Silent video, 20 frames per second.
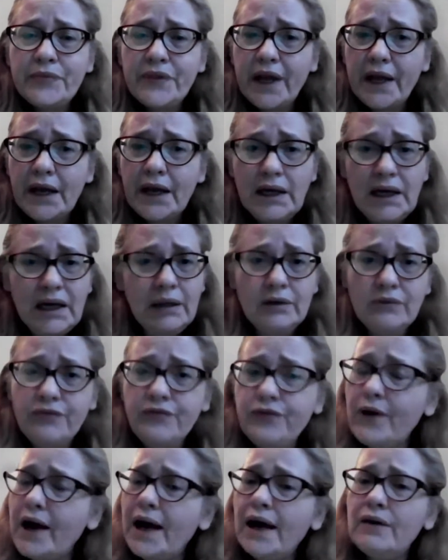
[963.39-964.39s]
like in
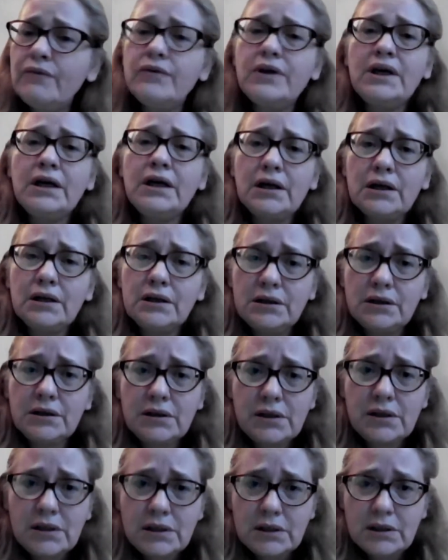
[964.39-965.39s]
5
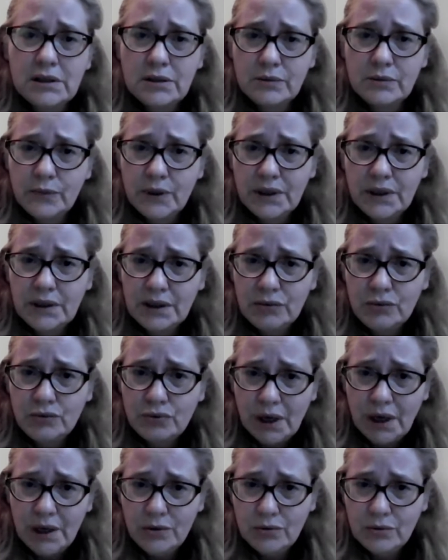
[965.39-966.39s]
years when they
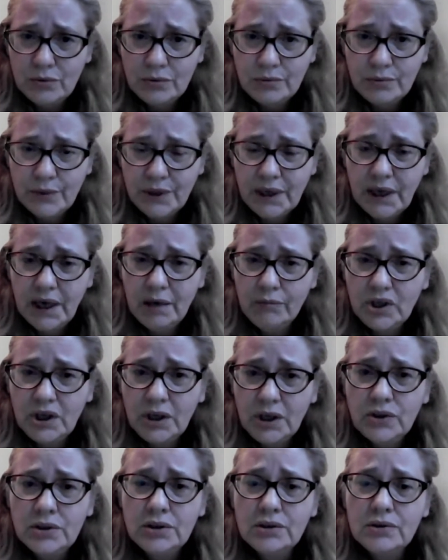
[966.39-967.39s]
try to become
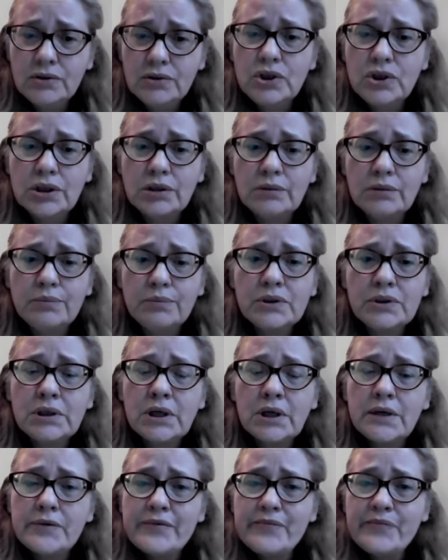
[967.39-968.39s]

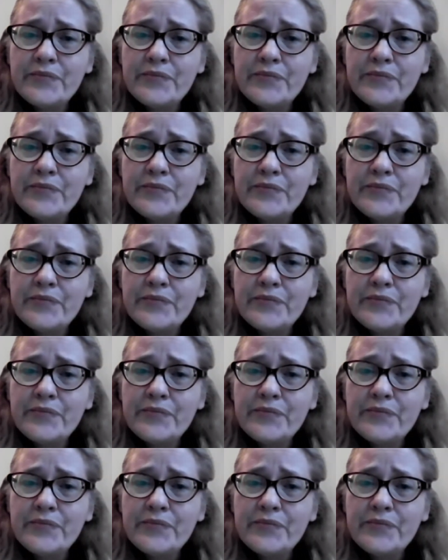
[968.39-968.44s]
dictatorships,